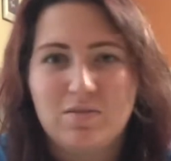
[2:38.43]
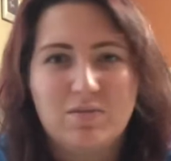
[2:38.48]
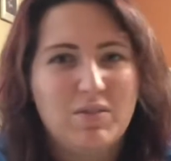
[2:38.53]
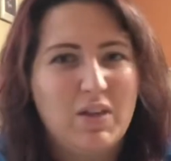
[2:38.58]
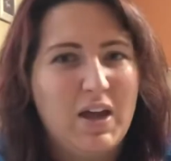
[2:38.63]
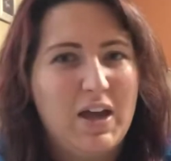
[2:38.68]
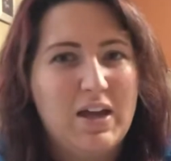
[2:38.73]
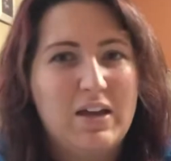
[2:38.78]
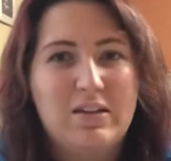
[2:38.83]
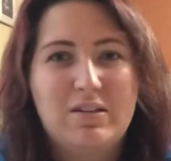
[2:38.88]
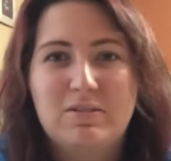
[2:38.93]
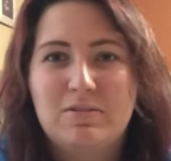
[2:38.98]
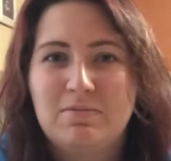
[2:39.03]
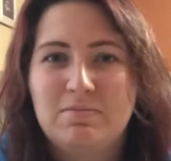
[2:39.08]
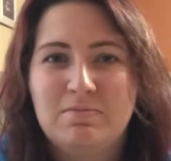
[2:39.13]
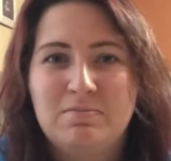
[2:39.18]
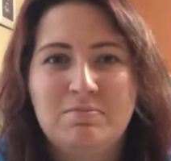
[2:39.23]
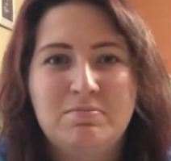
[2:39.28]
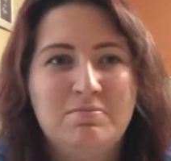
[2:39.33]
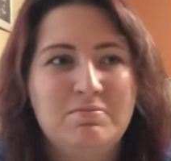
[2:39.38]
like
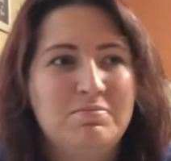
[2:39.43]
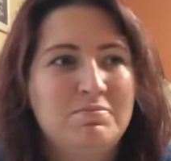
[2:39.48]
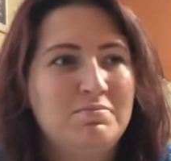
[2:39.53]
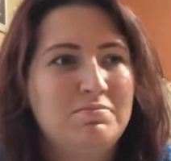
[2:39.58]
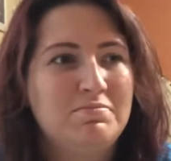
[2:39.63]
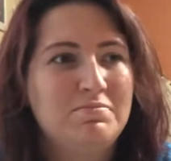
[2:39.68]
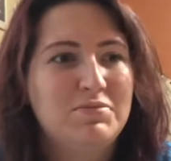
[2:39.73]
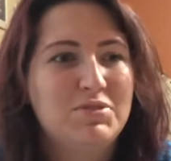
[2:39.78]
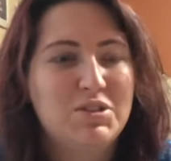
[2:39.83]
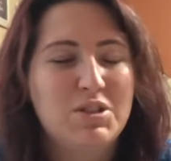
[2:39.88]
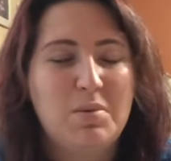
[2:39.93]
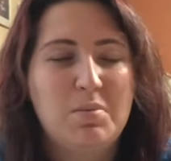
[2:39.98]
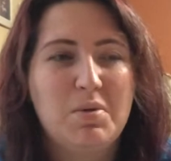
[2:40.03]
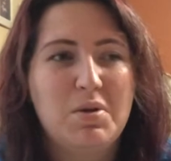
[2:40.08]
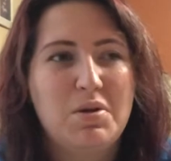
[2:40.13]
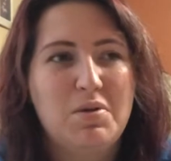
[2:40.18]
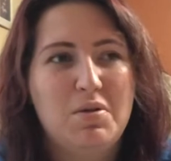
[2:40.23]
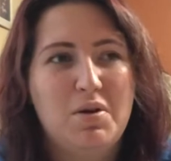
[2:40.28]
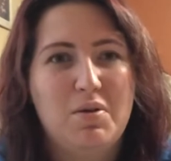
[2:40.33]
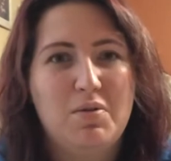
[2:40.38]

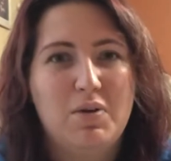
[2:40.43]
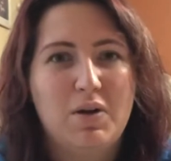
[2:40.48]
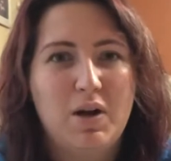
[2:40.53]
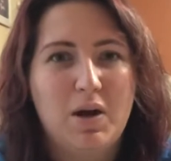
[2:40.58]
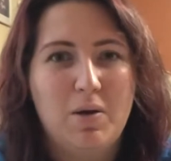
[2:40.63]
someone you know can